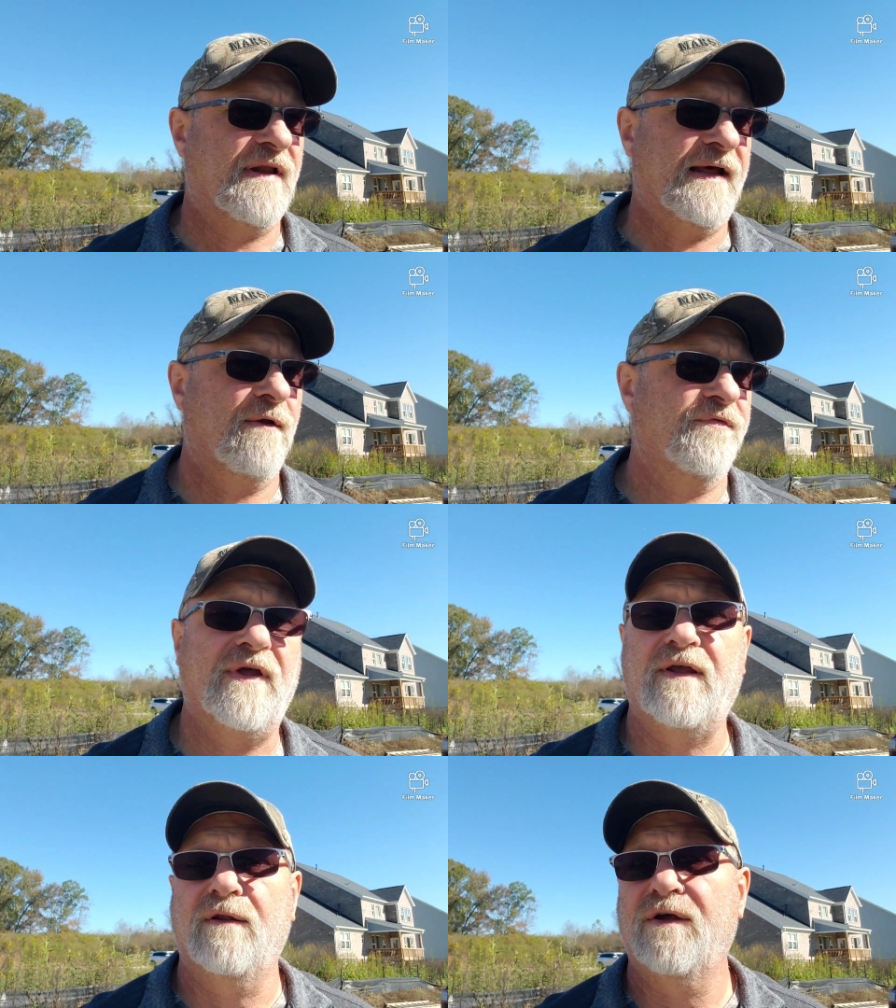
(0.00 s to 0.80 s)
And I don't
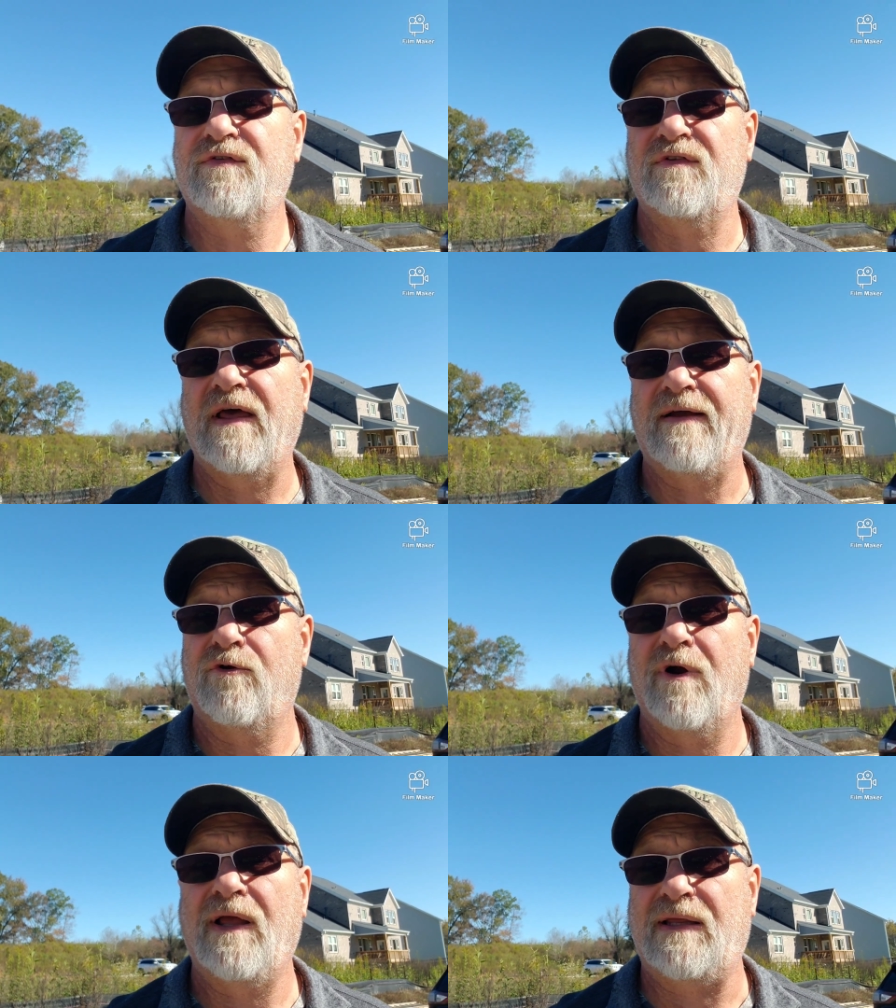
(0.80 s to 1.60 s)
think it looks
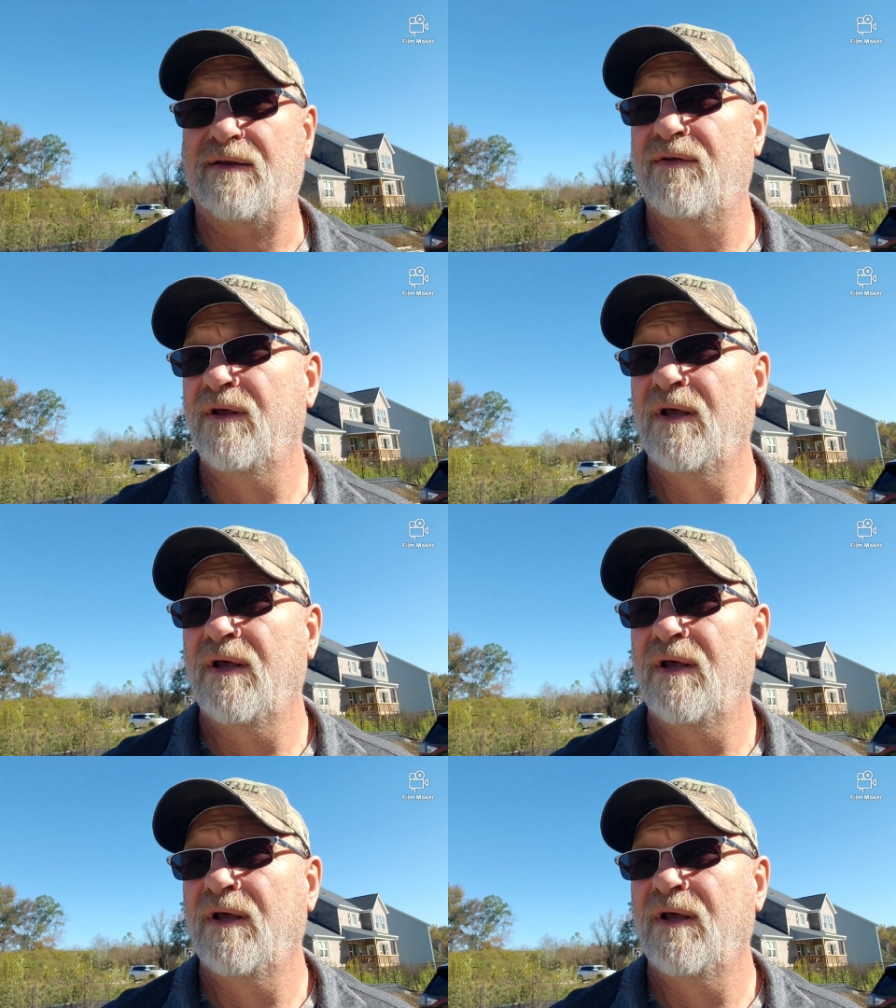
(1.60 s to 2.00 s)
that great.